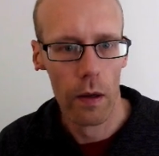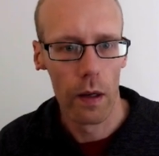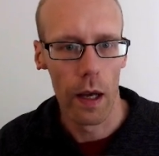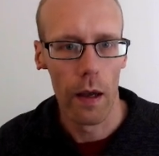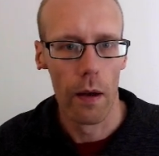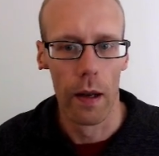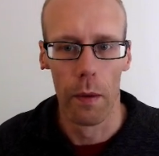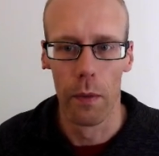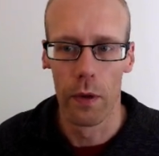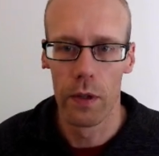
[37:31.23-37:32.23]
Okay, and
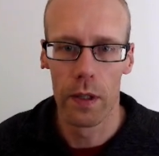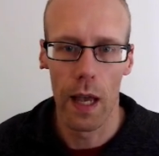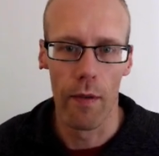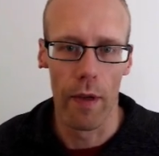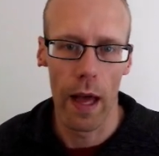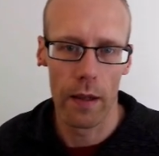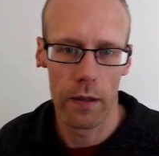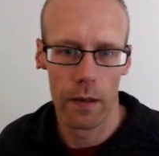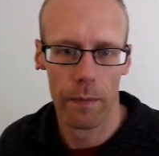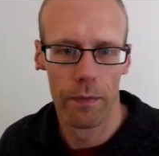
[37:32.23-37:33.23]
then we'll save that
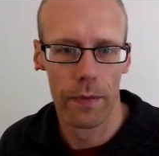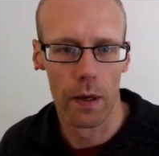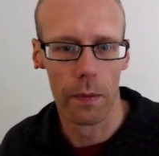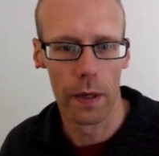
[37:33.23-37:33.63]
and we